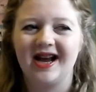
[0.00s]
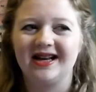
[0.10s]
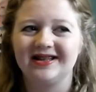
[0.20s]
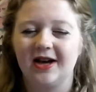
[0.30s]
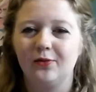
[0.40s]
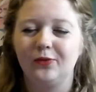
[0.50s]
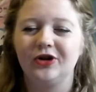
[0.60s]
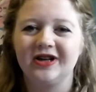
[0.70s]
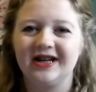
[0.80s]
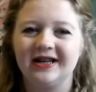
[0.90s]
as I
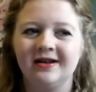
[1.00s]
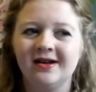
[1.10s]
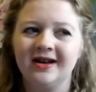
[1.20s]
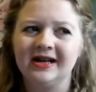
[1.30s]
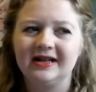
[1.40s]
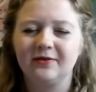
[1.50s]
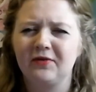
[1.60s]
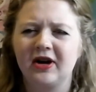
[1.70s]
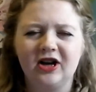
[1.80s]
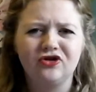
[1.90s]
would in
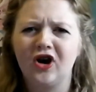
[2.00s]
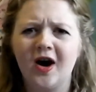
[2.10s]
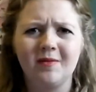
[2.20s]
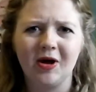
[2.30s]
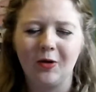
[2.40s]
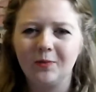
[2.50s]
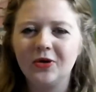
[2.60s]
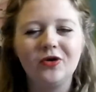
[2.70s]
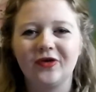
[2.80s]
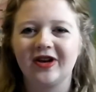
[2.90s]
something like drama or
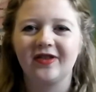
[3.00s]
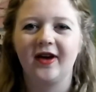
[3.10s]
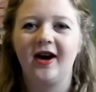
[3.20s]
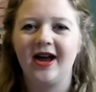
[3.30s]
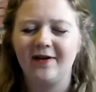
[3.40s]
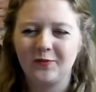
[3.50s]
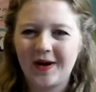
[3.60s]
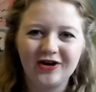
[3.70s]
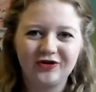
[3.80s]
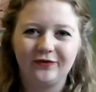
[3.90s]
music that I have a
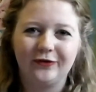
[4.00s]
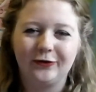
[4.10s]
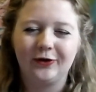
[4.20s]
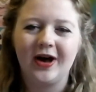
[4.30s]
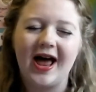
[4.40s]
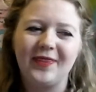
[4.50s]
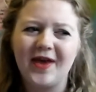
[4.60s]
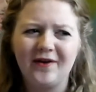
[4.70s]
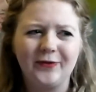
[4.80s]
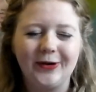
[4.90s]
passion for, and
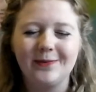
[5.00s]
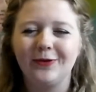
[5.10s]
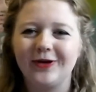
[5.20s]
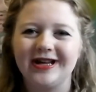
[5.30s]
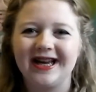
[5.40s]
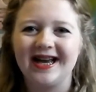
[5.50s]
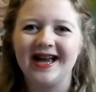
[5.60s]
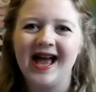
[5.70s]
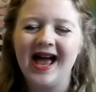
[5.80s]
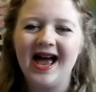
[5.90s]
therefore I'm not going to
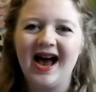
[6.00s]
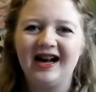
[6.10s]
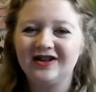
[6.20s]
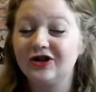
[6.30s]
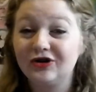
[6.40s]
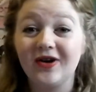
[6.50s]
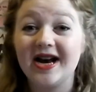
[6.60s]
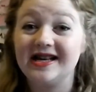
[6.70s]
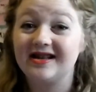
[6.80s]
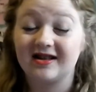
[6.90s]
get as good
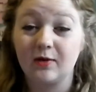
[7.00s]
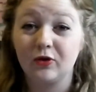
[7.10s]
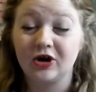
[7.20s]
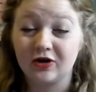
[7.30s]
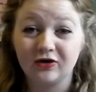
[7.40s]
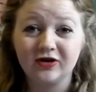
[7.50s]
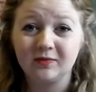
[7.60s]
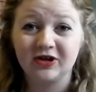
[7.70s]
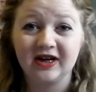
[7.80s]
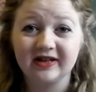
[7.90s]
grades as I would in those
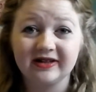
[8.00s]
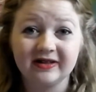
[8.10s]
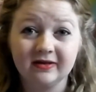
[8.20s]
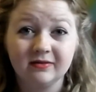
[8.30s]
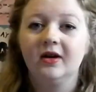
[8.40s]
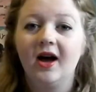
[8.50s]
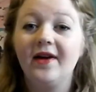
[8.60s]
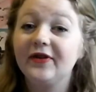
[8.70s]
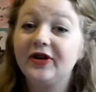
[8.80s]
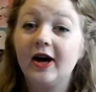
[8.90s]
subjects.
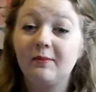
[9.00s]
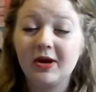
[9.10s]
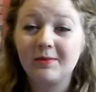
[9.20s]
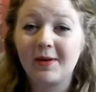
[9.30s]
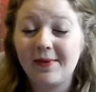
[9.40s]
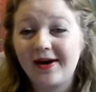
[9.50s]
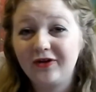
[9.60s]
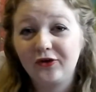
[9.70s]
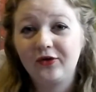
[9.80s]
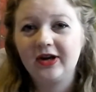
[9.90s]
At the time, me and my
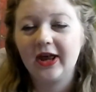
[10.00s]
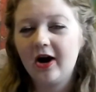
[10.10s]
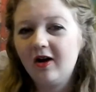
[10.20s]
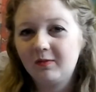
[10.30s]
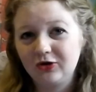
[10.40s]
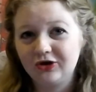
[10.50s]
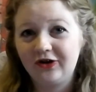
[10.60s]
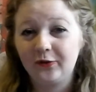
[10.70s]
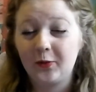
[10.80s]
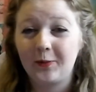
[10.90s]
parents agreed that half my
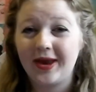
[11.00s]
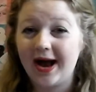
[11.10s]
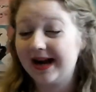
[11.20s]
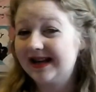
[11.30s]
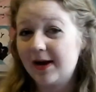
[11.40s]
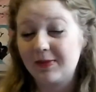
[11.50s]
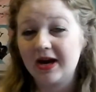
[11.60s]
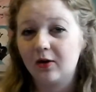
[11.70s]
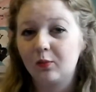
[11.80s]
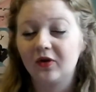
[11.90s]
choices would be
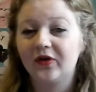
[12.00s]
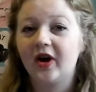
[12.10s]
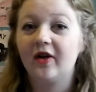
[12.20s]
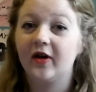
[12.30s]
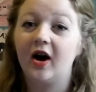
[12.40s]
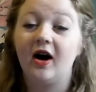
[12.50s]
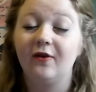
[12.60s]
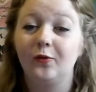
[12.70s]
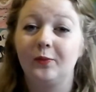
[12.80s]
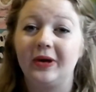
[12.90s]
academic, whilst the other
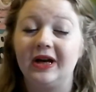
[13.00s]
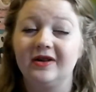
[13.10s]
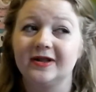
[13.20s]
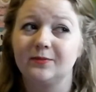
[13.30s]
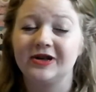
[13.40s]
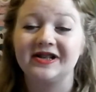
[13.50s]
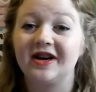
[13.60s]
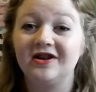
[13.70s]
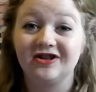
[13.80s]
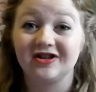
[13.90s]
half would be subjects
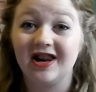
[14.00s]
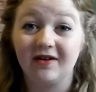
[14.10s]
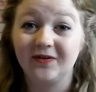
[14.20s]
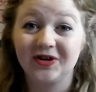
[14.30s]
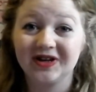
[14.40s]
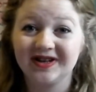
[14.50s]
that I just loved.